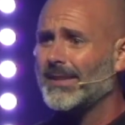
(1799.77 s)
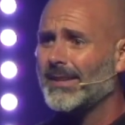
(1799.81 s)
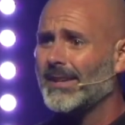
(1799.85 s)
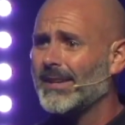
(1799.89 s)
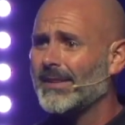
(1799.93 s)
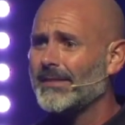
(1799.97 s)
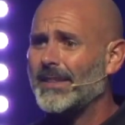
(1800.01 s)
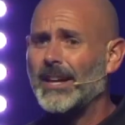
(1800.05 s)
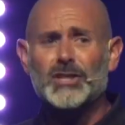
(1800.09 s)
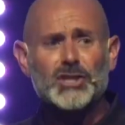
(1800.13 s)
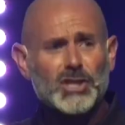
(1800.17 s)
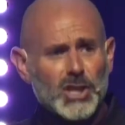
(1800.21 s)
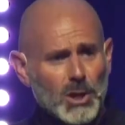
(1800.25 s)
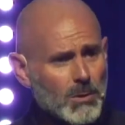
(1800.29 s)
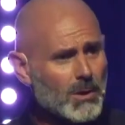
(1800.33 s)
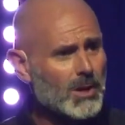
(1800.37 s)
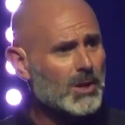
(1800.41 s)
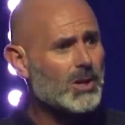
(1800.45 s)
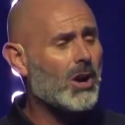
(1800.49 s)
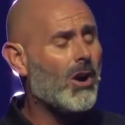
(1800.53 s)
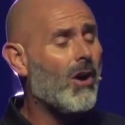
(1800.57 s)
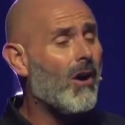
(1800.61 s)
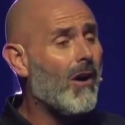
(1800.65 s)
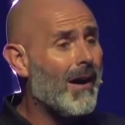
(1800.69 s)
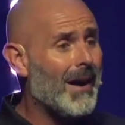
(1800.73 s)
that you were
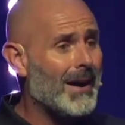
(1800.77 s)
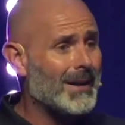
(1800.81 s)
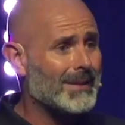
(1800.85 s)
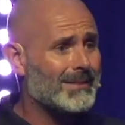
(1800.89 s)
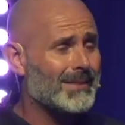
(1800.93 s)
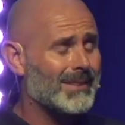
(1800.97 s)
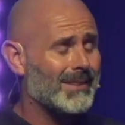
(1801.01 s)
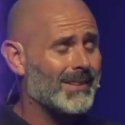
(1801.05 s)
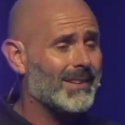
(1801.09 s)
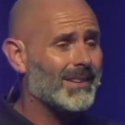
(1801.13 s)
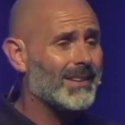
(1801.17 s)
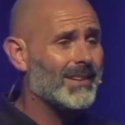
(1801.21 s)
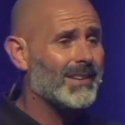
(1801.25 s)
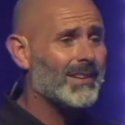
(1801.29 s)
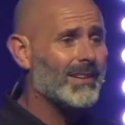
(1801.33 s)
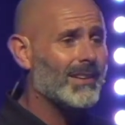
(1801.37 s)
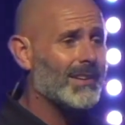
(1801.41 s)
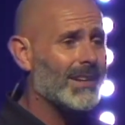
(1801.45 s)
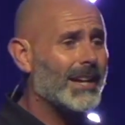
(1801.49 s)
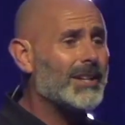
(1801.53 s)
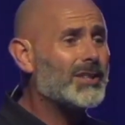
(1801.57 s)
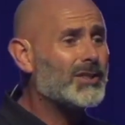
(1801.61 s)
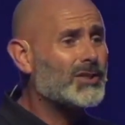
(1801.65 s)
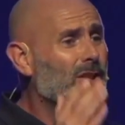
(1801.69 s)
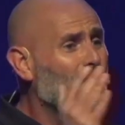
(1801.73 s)
caught.
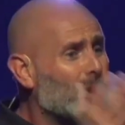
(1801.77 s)
It's the